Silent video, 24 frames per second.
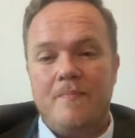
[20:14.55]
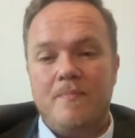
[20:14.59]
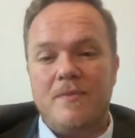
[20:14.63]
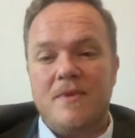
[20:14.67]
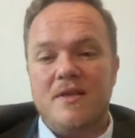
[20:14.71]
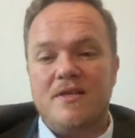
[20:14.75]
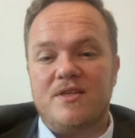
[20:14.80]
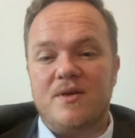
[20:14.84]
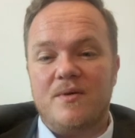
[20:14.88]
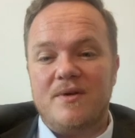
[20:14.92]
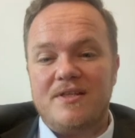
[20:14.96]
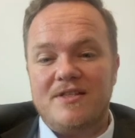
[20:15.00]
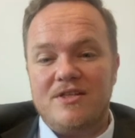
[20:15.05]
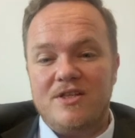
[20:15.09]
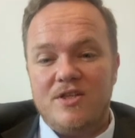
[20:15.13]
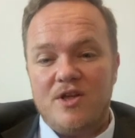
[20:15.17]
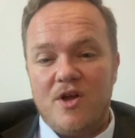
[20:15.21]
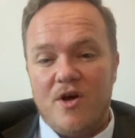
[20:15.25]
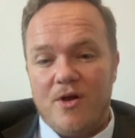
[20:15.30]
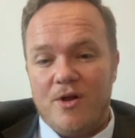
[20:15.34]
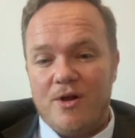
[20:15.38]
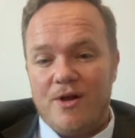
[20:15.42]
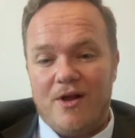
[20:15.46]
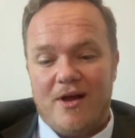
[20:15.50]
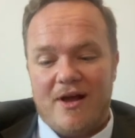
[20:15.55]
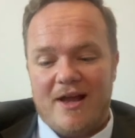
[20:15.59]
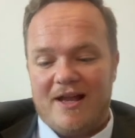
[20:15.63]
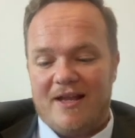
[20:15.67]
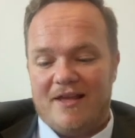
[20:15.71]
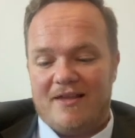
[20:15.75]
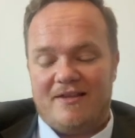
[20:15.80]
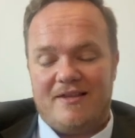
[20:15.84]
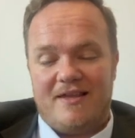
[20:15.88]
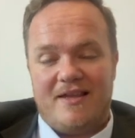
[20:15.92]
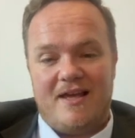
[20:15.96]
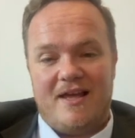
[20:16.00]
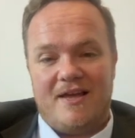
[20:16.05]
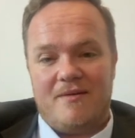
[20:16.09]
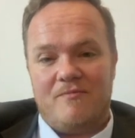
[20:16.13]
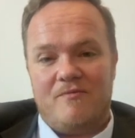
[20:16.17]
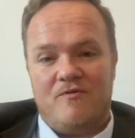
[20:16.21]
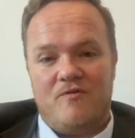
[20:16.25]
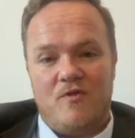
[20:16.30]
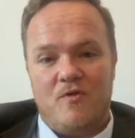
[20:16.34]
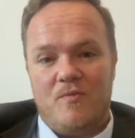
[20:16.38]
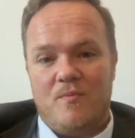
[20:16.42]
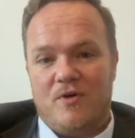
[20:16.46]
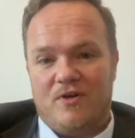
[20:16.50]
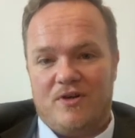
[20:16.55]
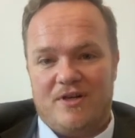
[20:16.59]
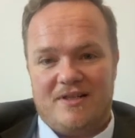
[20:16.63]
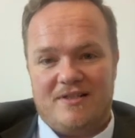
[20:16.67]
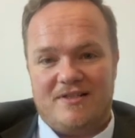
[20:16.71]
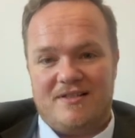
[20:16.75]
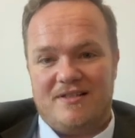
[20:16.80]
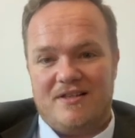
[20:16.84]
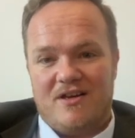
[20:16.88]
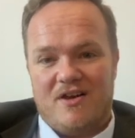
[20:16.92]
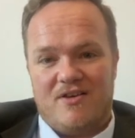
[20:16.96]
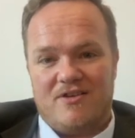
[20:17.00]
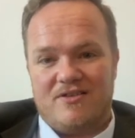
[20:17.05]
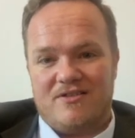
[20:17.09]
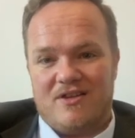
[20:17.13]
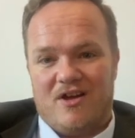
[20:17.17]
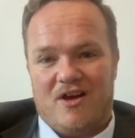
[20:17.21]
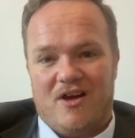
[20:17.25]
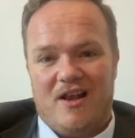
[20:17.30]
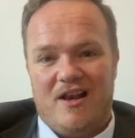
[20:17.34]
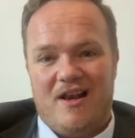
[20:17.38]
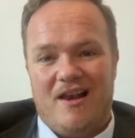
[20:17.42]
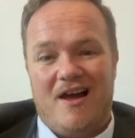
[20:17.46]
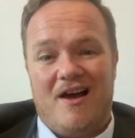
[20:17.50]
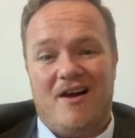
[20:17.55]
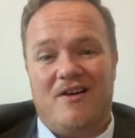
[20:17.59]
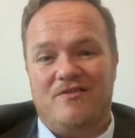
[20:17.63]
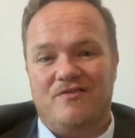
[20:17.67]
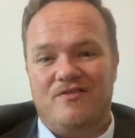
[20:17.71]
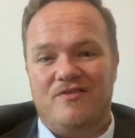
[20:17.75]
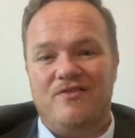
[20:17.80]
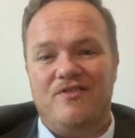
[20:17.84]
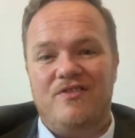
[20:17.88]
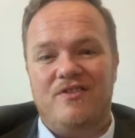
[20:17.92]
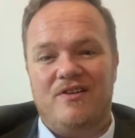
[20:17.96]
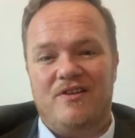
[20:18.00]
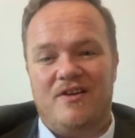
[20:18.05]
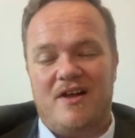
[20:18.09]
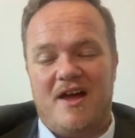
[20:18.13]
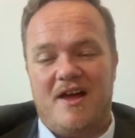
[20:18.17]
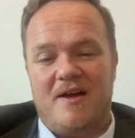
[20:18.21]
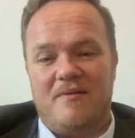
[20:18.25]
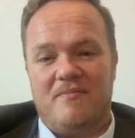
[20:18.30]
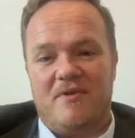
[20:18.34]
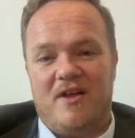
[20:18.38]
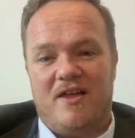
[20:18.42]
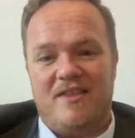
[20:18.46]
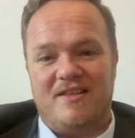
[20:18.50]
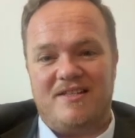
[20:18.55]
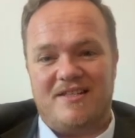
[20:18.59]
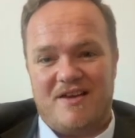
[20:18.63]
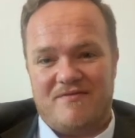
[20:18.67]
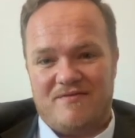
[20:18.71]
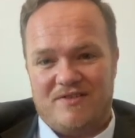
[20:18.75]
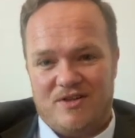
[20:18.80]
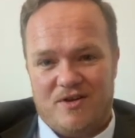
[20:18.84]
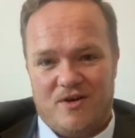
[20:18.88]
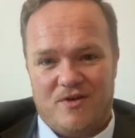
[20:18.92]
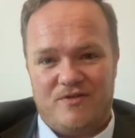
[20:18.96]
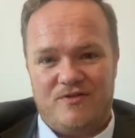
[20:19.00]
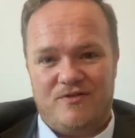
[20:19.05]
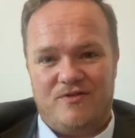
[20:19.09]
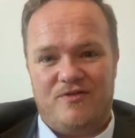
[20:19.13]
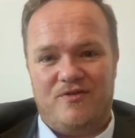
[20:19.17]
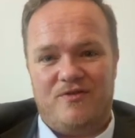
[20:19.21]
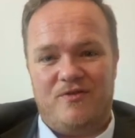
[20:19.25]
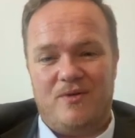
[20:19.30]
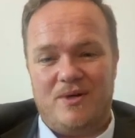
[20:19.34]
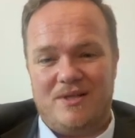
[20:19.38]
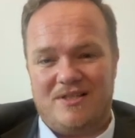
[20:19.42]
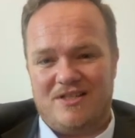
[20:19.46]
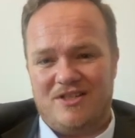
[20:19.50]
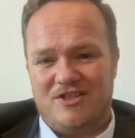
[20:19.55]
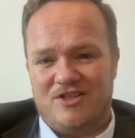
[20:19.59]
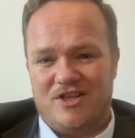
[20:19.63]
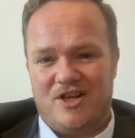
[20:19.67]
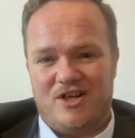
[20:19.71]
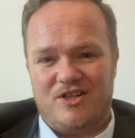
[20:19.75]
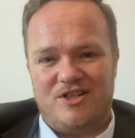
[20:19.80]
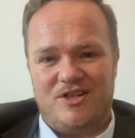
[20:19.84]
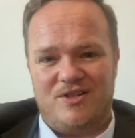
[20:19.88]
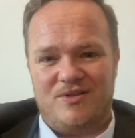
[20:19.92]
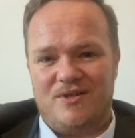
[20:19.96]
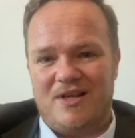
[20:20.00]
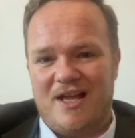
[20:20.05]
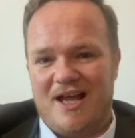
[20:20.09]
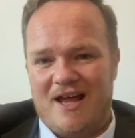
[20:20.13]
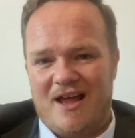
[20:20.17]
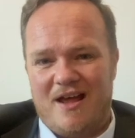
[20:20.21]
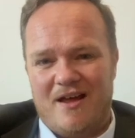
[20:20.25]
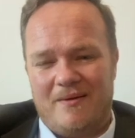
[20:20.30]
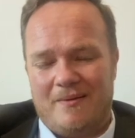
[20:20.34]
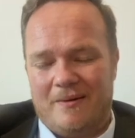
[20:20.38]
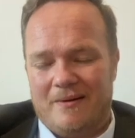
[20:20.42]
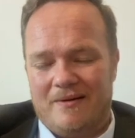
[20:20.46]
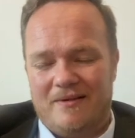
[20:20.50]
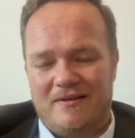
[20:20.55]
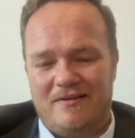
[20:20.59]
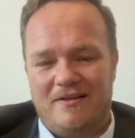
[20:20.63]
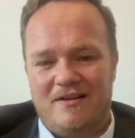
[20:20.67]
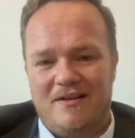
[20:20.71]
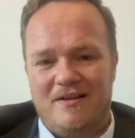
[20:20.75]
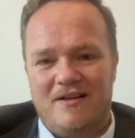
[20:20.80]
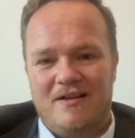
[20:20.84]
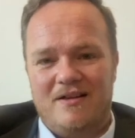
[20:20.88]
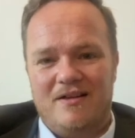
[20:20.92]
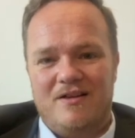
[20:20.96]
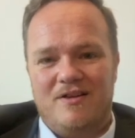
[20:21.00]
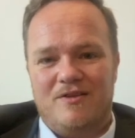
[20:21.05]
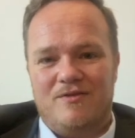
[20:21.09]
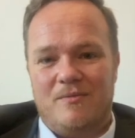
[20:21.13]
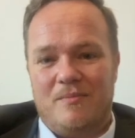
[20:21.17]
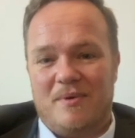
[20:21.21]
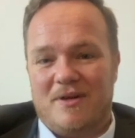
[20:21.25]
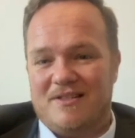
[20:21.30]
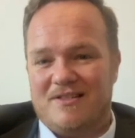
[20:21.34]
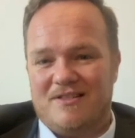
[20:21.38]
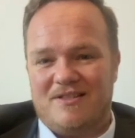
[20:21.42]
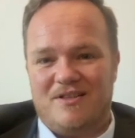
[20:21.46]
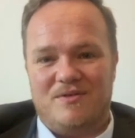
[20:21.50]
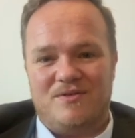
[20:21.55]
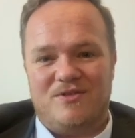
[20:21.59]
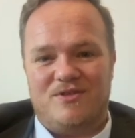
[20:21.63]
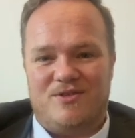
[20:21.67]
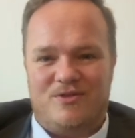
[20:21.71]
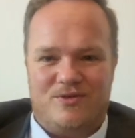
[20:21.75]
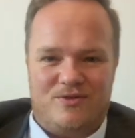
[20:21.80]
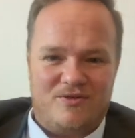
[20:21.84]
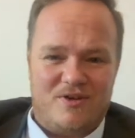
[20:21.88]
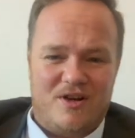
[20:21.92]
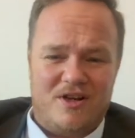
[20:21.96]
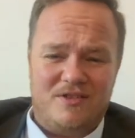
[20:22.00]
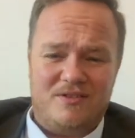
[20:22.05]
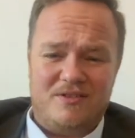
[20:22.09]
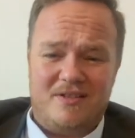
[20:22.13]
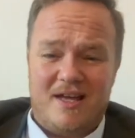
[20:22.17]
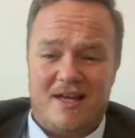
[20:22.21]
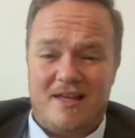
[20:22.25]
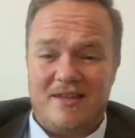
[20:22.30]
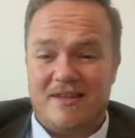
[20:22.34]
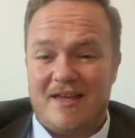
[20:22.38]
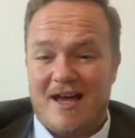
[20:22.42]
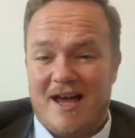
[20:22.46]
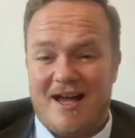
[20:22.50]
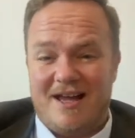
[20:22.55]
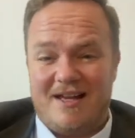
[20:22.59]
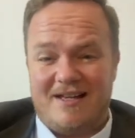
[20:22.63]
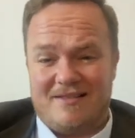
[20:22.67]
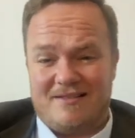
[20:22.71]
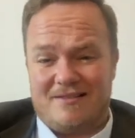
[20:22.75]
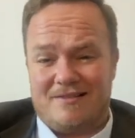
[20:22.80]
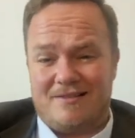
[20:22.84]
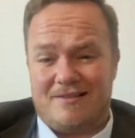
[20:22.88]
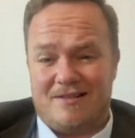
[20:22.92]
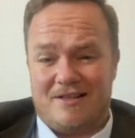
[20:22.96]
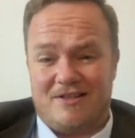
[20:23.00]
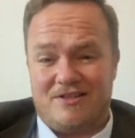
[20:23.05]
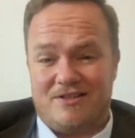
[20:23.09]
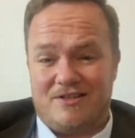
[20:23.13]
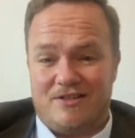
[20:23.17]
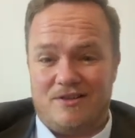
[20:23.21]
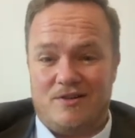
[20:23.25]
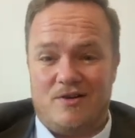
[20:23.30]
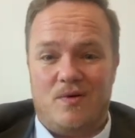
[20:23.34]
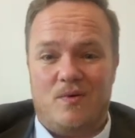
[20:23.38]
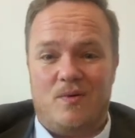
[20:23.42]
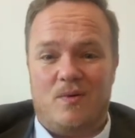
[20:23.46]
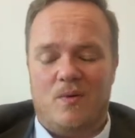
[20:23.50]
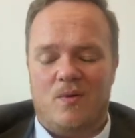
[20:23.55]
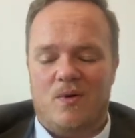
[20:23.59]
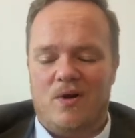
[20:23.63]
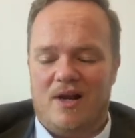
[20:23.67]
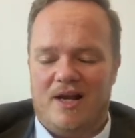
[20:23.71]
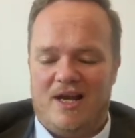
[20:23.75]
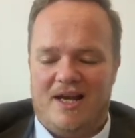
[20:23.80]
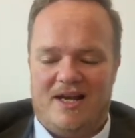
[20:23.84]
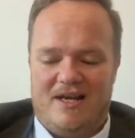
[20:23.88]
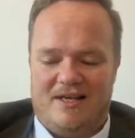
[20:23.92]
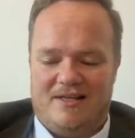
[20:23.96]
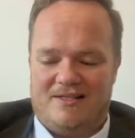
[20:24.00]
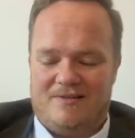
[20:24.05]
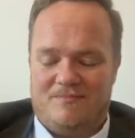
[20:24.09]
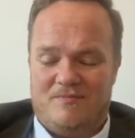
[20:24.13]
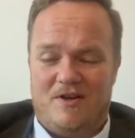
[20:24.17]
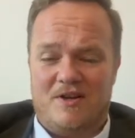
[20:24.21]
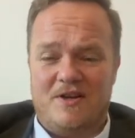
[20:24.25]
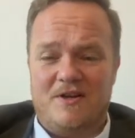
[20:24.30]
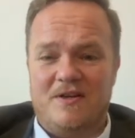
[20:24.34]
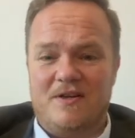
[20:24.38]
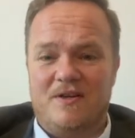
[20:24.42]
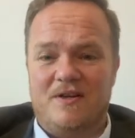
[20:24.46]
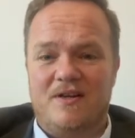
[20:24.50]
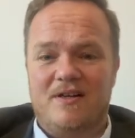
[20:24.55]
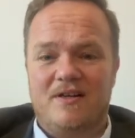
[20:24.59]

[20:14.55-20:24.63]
So it's not like the full-bodied cigars that I love, like the Davidoff Winston Churchill Late Hour Busto Toro. That is such a quality smoke.